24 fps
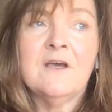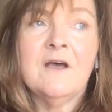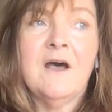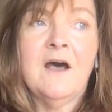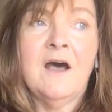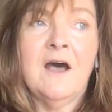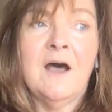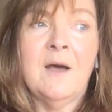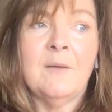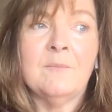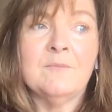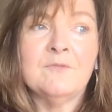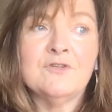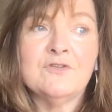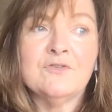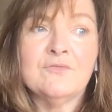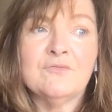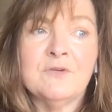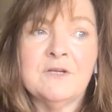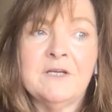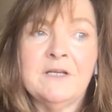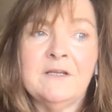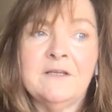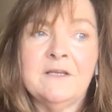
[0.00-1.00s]
to
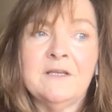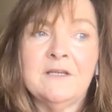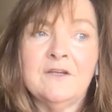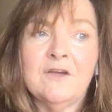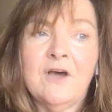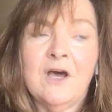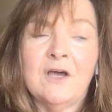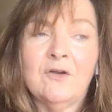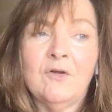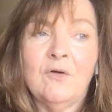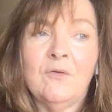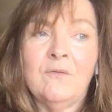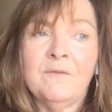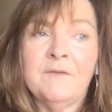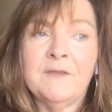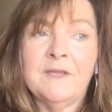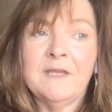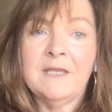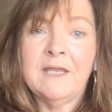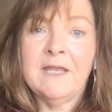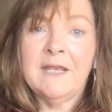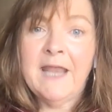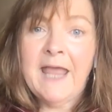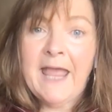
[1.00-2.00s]
really not
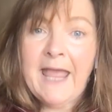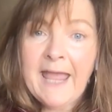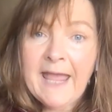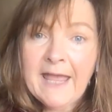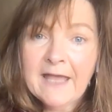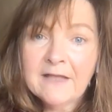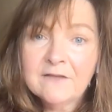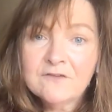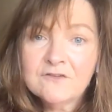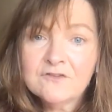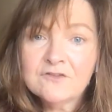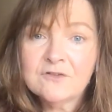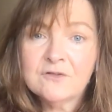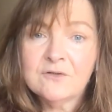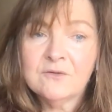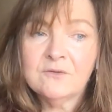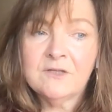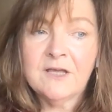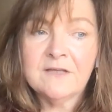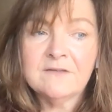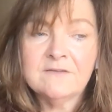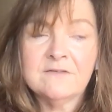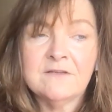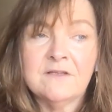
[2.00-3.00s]
only enhance your
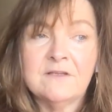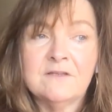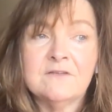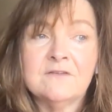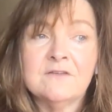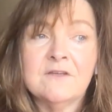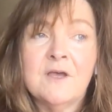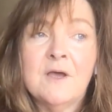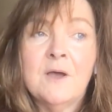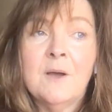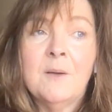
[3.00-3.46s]
lessons,